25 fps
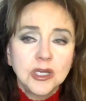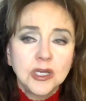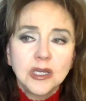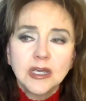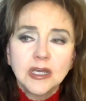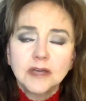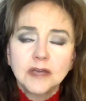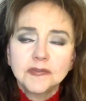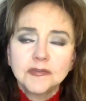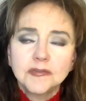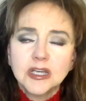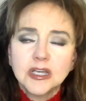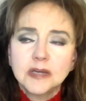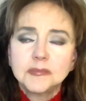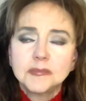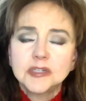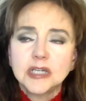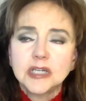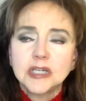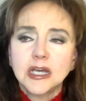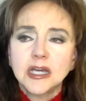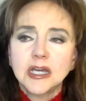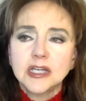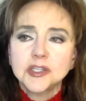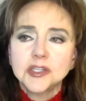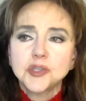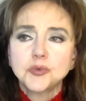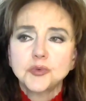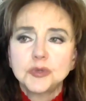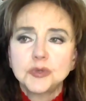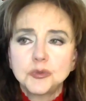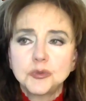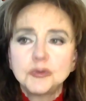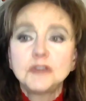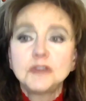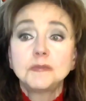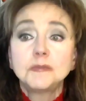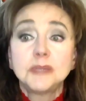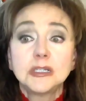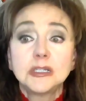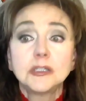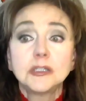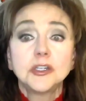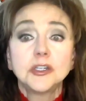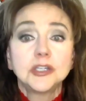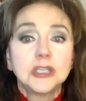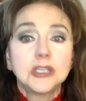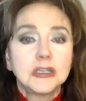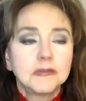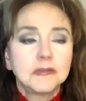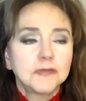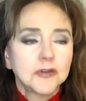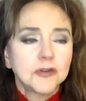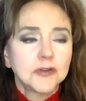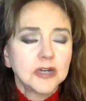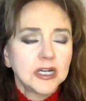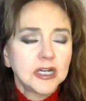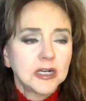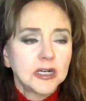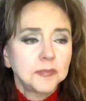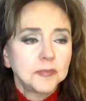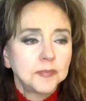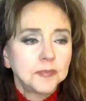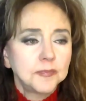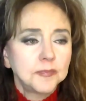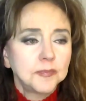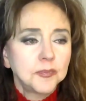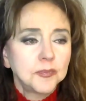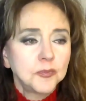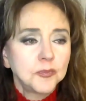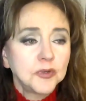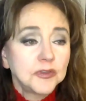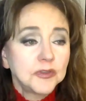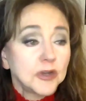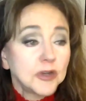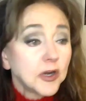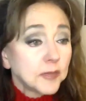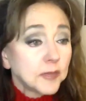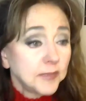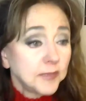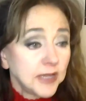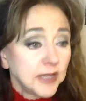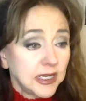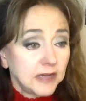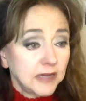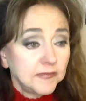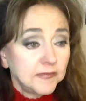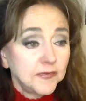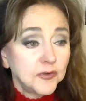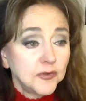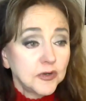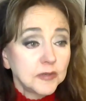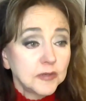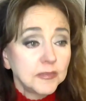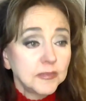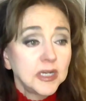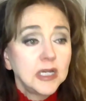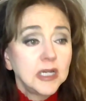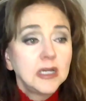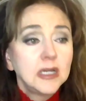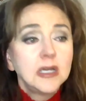have come to us when we've been looking for help with our platform,